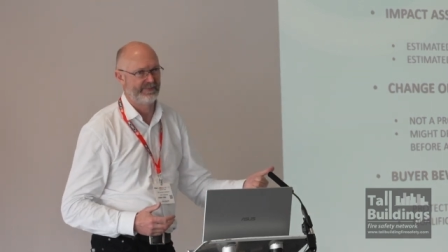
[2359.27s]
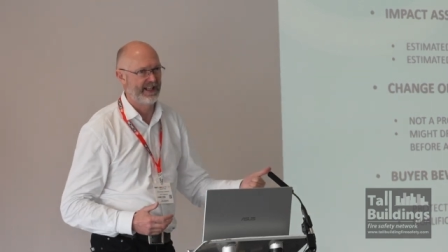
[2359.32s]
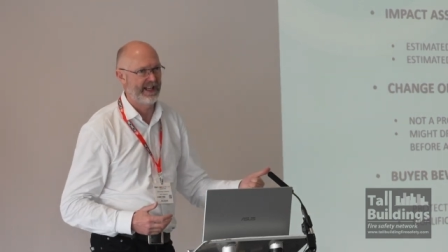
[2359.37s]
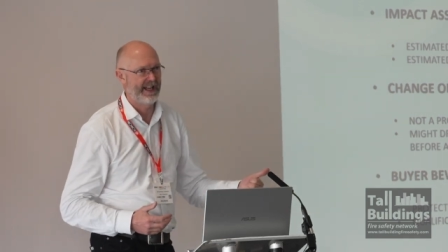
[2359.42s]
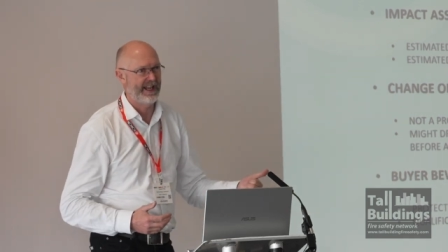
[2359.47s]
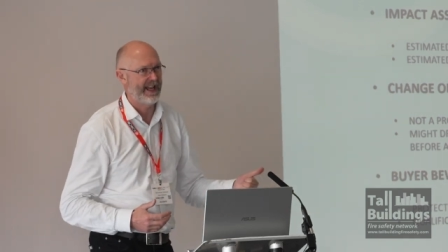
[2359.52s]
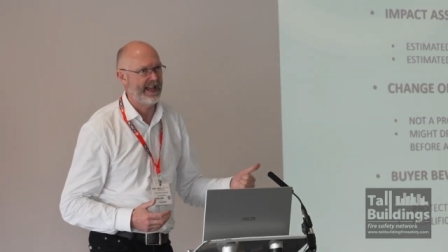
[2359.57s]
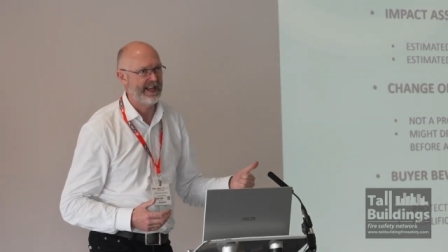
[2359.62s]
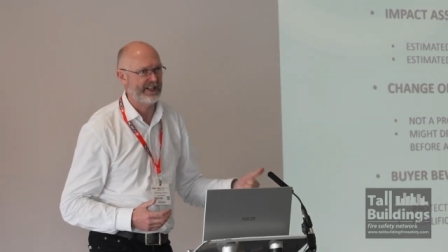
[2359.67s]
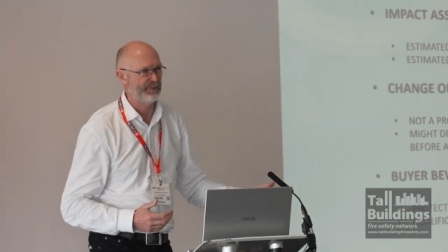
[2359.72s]

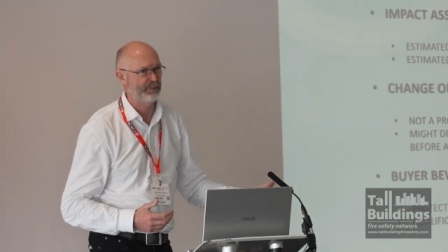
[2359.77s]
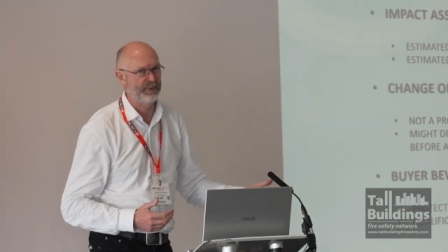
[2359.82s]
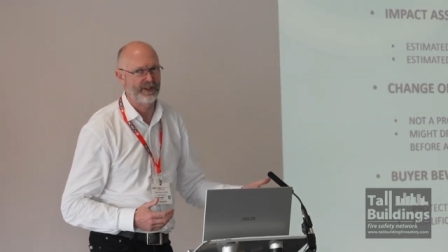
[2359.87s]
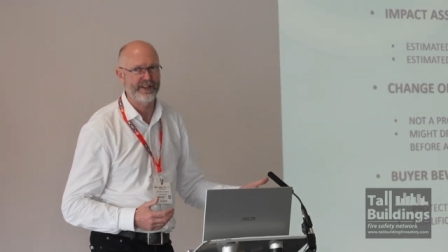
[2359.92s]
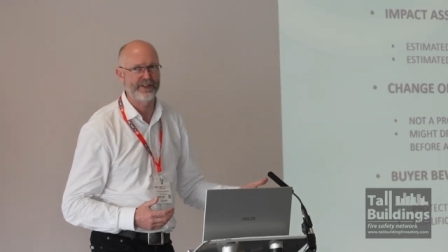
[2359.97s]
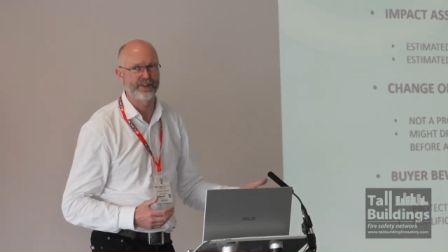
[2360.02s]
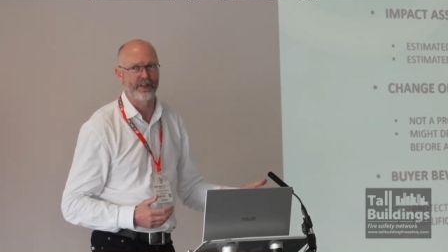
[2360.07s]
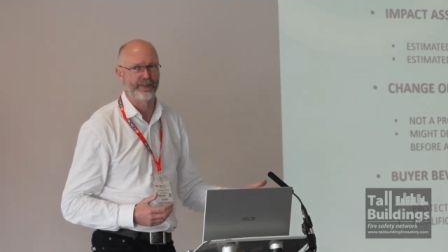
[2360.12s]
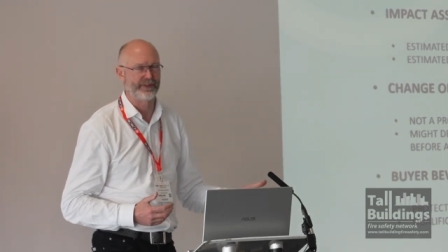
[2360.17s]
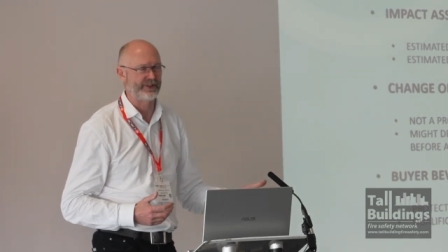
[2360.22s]

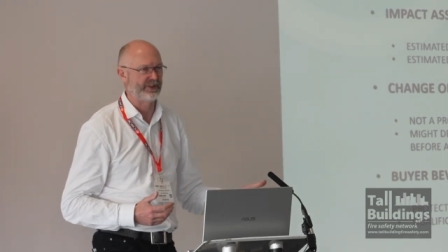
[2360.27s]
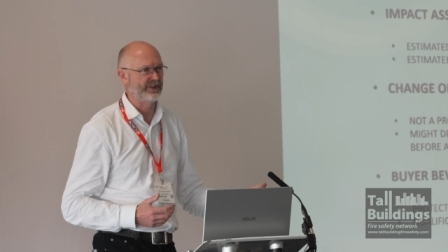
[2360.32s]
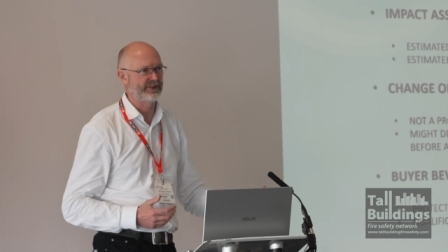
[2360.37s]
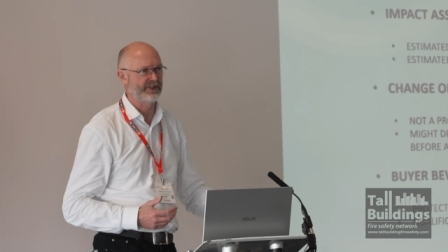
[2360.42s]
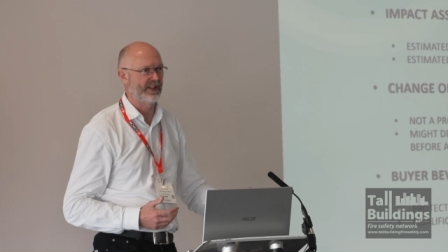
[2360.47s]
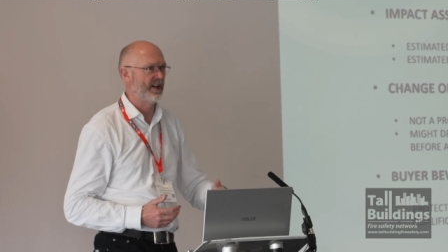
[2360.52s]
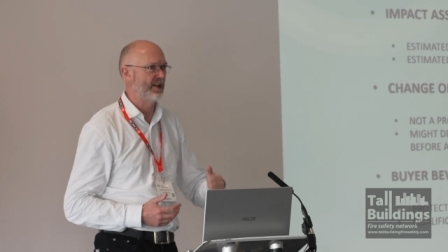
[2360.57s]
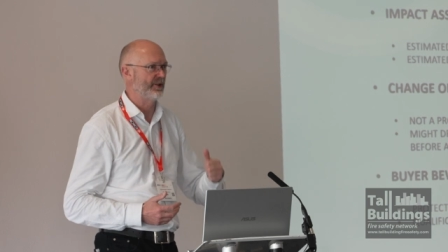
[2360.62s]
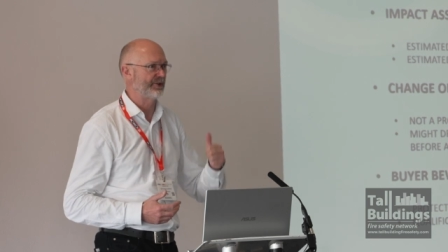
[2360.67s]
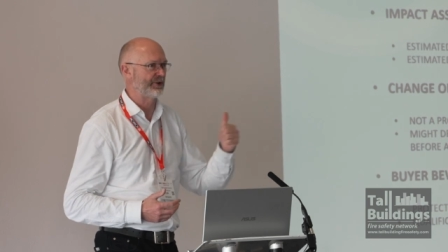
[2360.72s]
ex-police officers
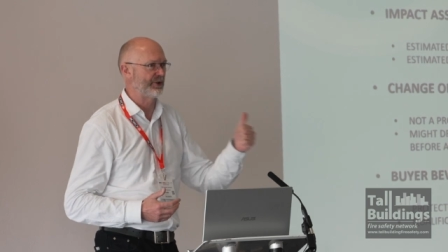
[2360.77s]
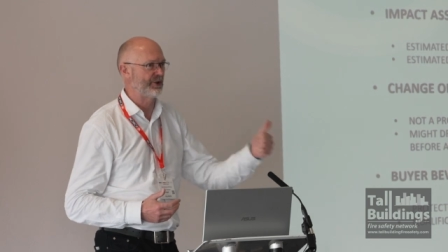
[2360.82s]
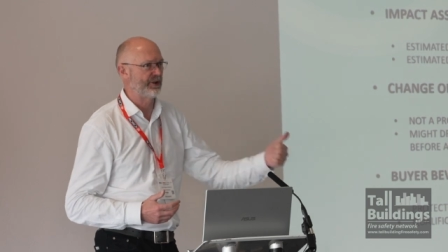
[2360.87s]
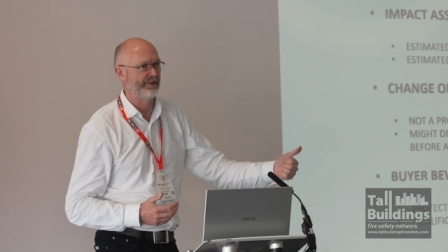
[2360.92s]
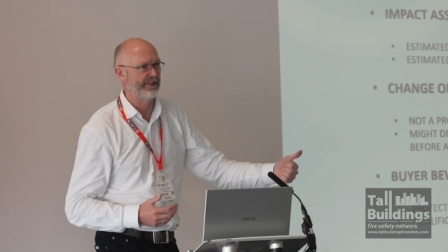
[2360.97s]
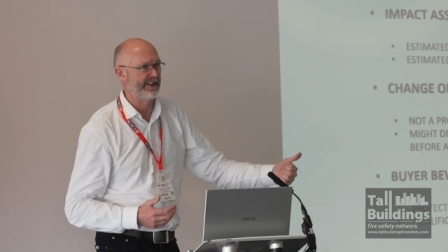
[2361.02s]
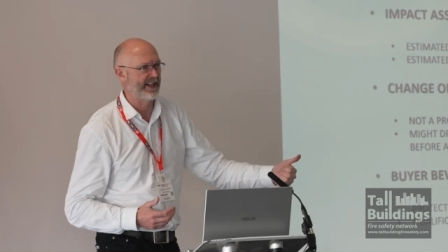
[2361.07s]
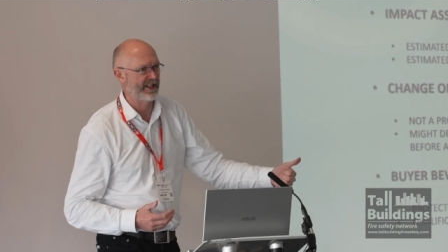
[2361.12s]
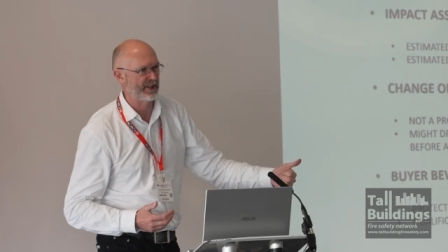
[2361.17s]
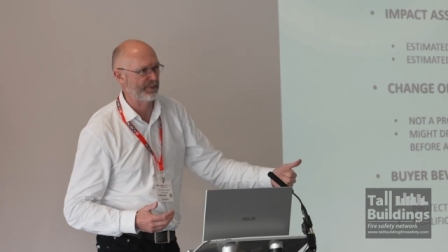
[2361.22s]
aren't
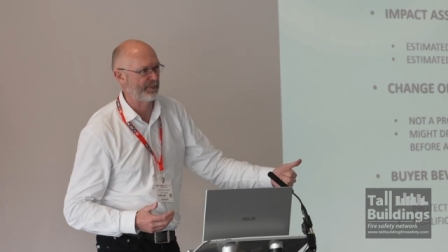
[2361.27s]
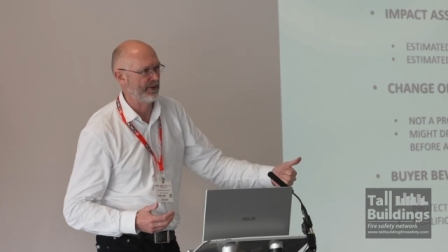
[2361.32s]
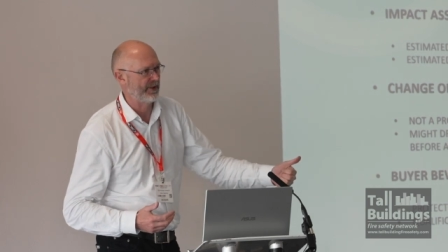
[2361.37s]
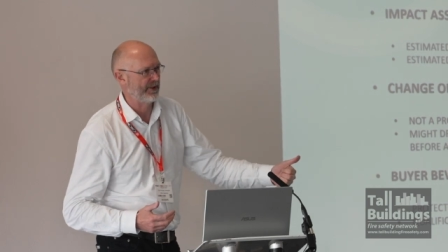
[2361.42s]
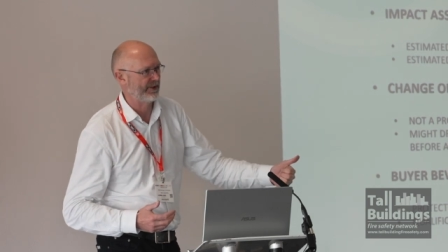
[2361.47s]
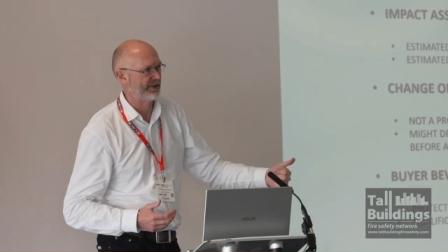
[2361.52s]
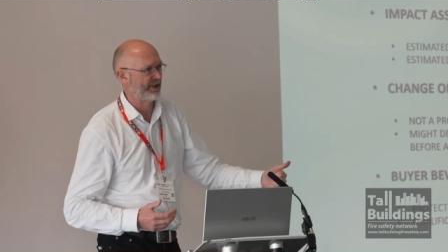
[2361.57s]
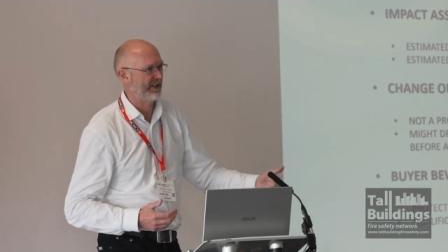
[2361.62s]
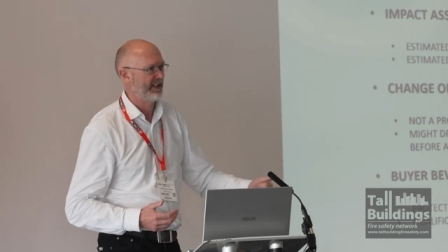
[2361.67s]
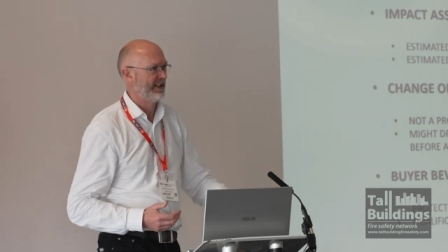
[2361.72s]
security
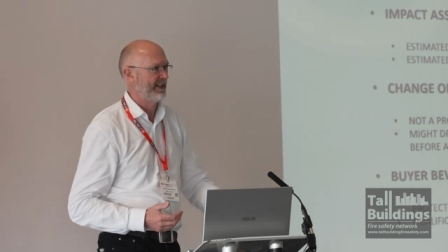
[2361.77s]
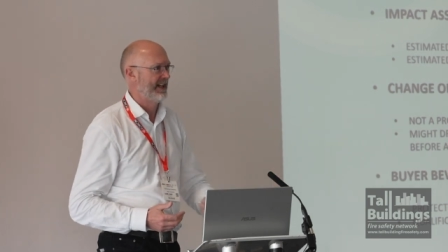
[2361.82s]
experts.